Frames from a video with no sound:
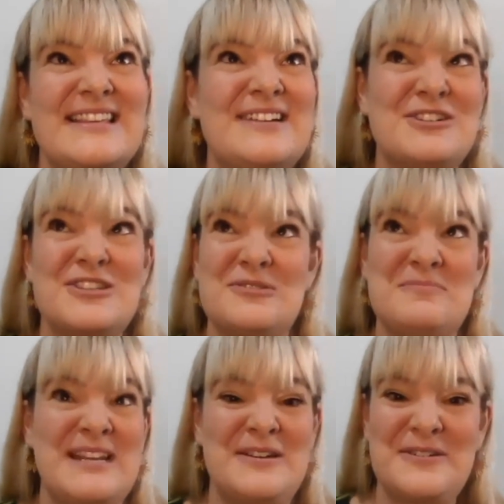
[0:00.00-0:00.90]
there are so
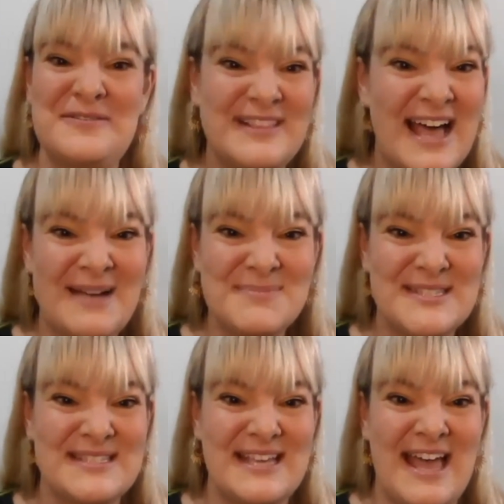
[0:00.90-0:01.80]
many
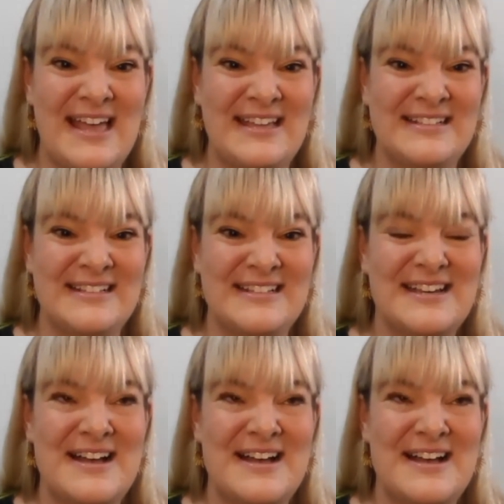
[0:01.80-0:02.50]
overlaps, and